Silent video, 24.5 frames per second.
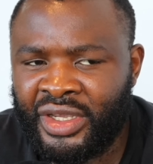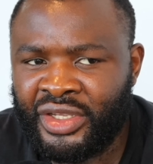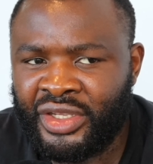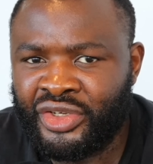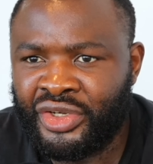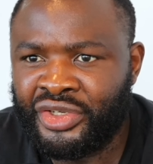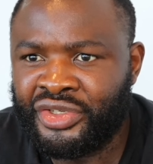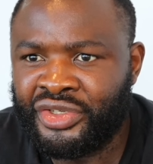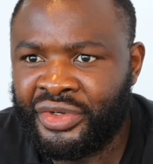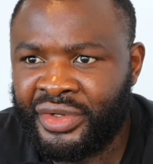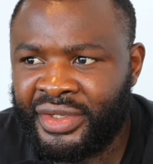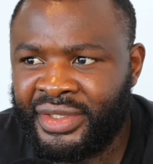
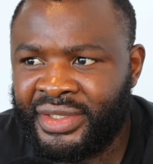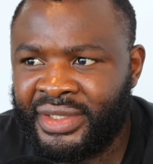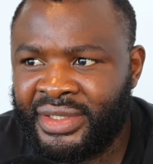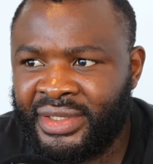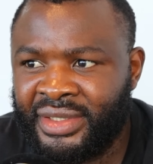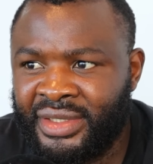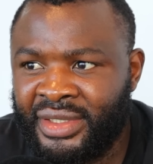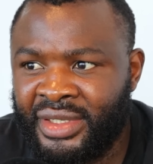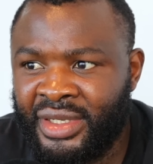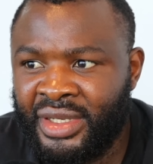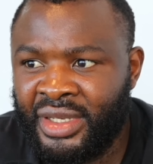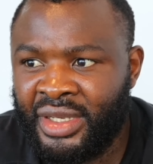George Joyce.
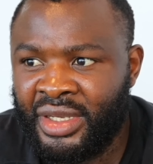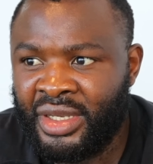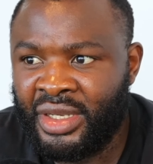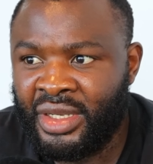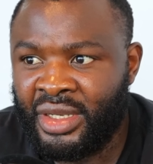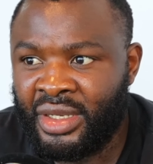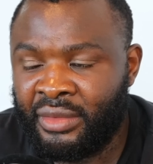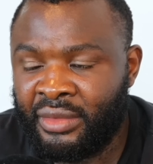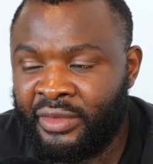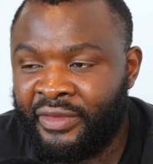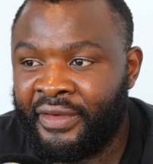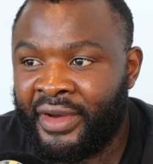
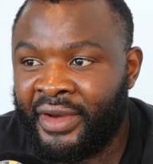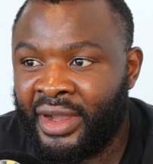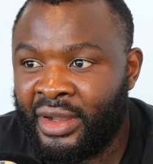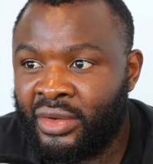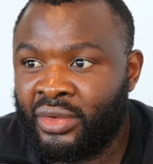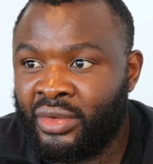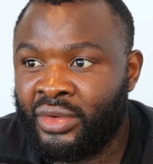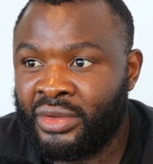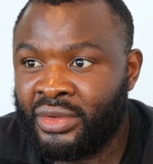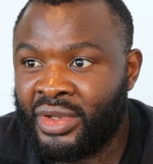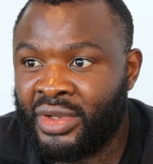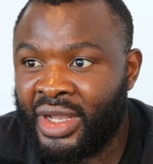
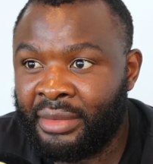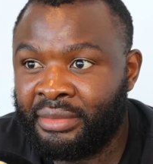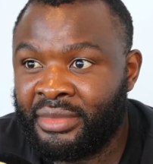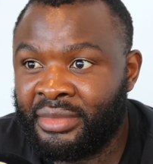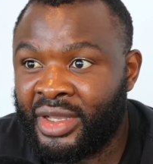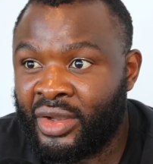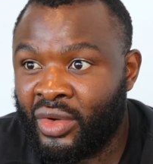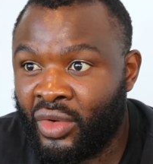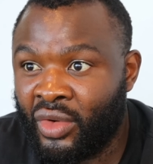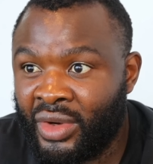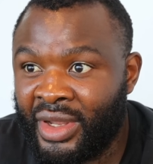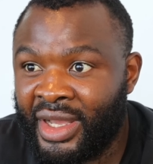Frank won't come
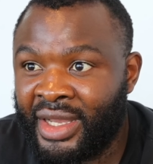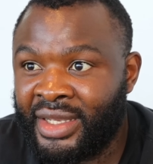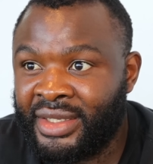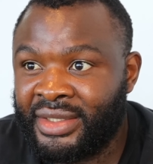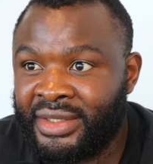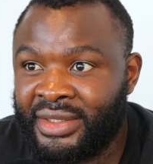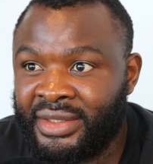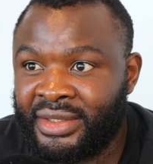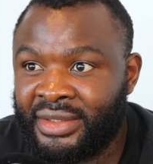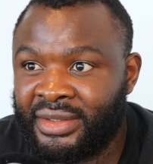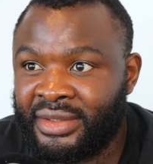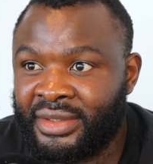and call
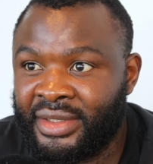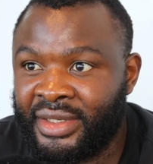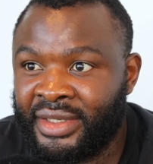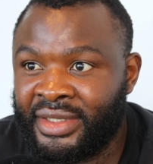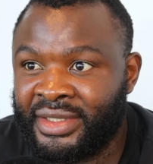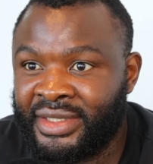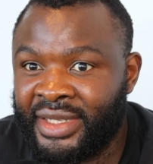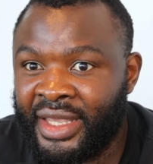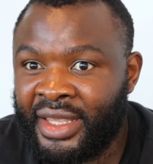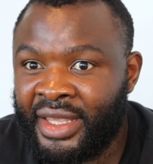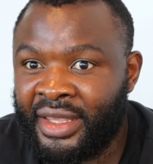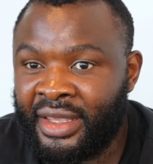us and
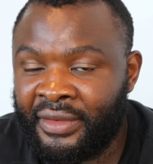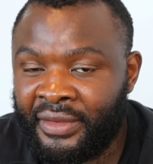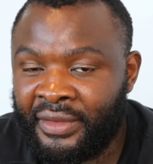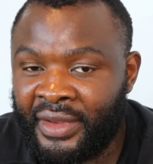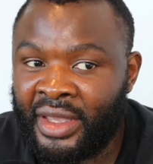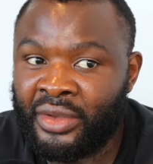say,